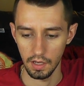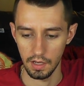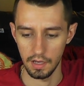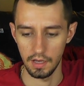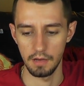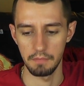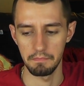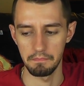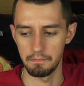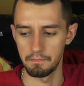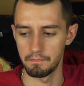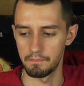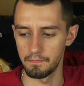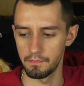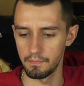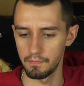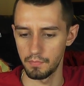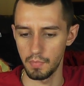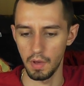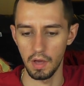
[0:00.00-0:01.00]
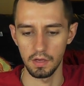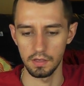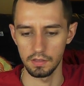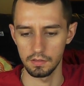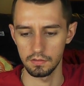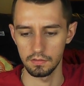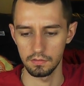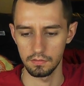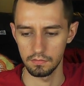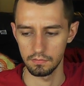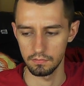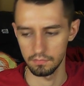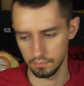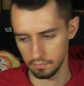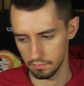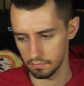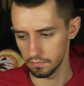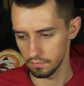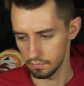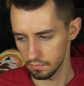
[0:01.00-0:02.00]
but
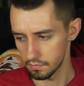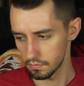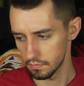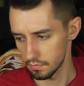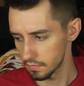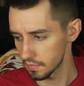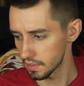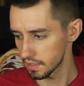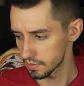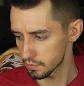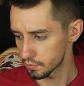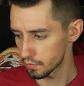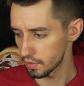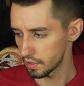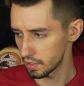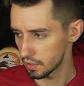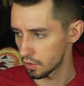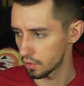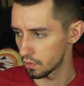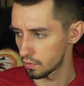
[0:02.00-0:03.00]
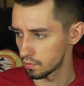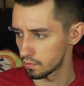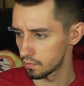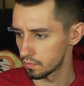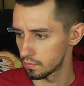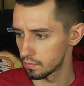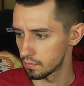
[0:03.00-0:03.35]
that's pretty cool.